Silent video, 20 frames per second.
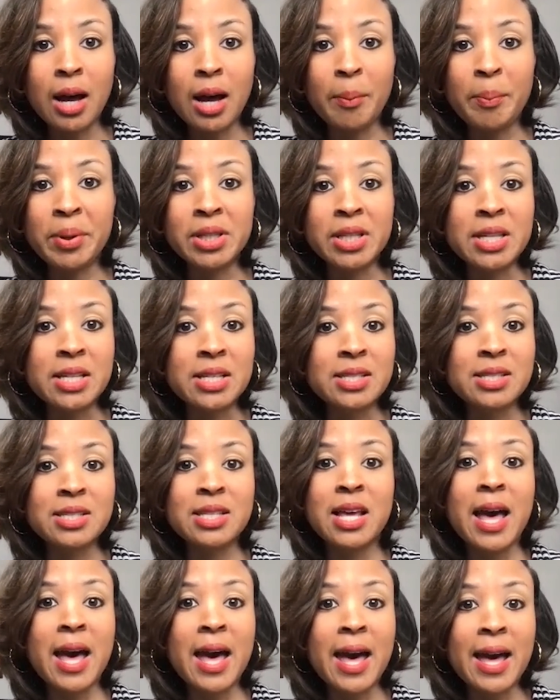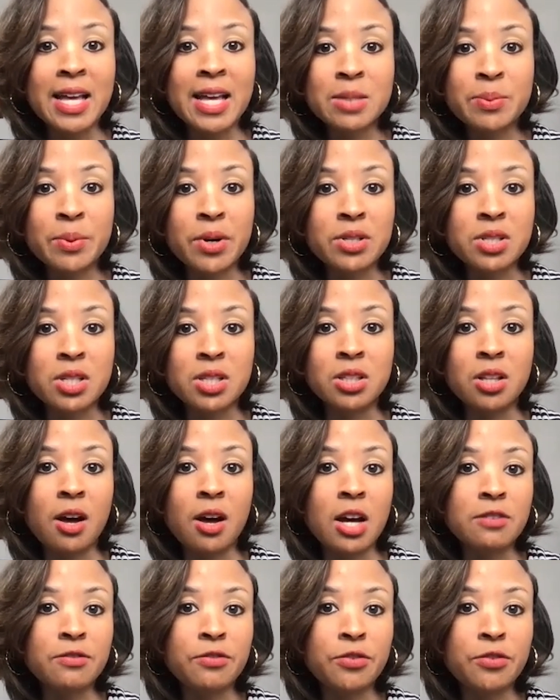police experts and
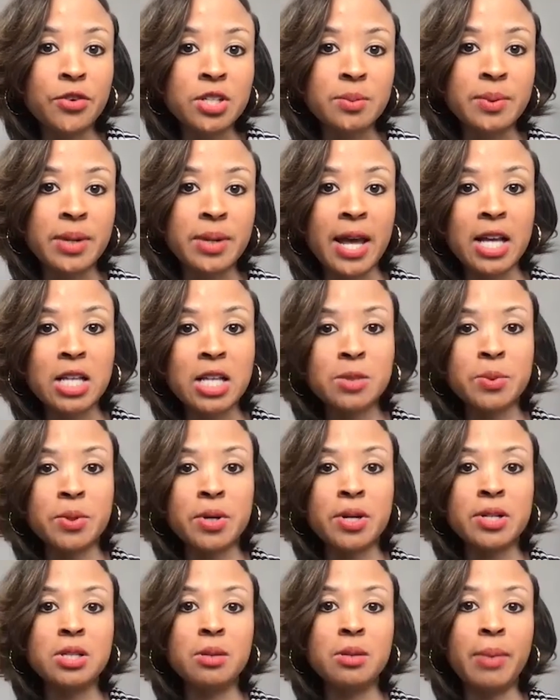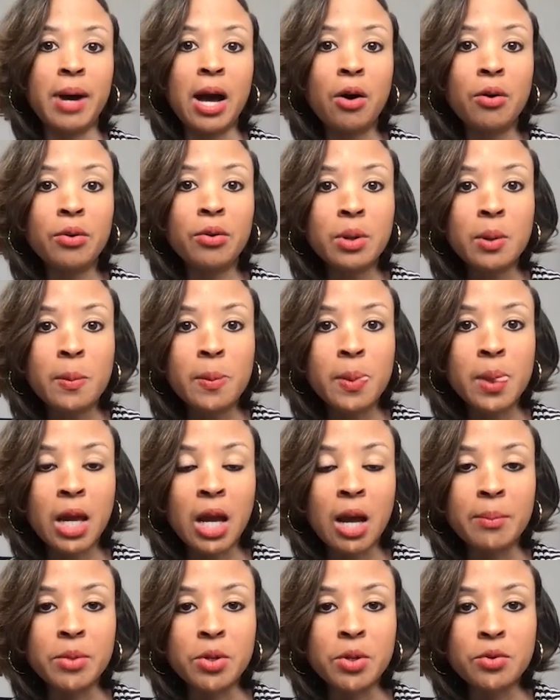law enforcement experts about
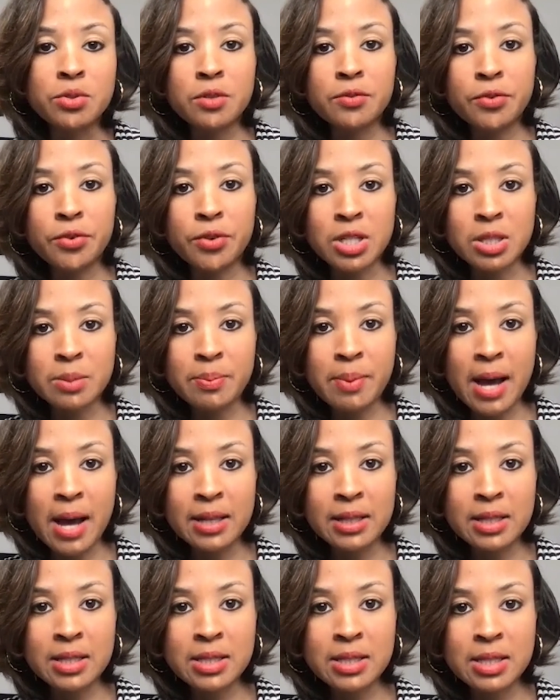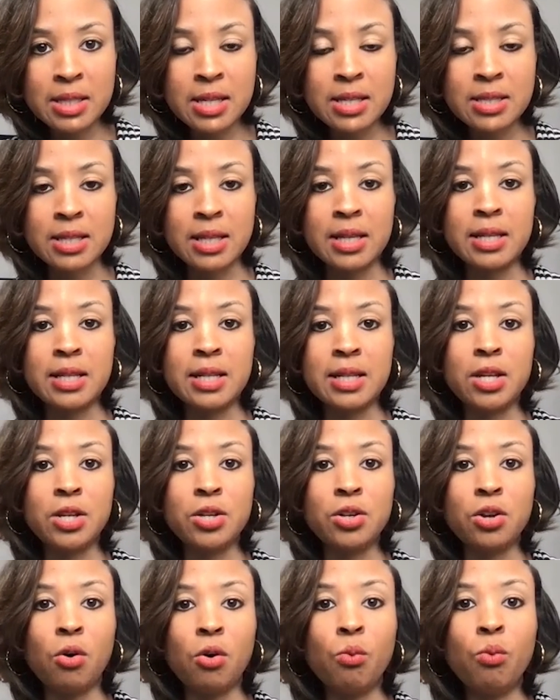use of force policies, and
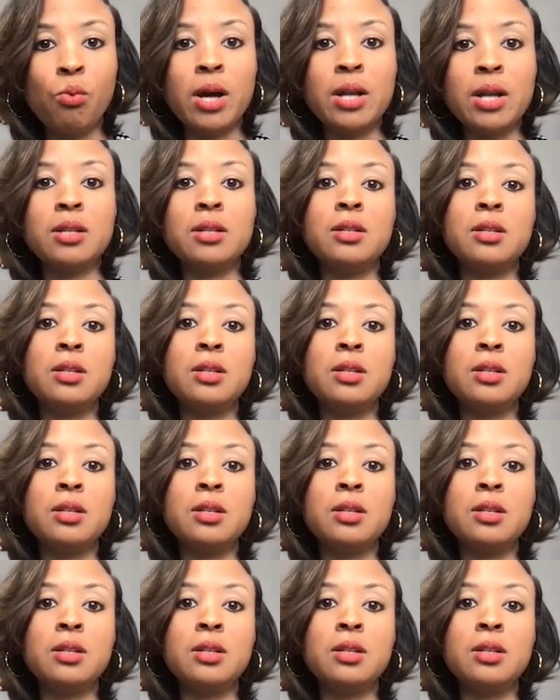what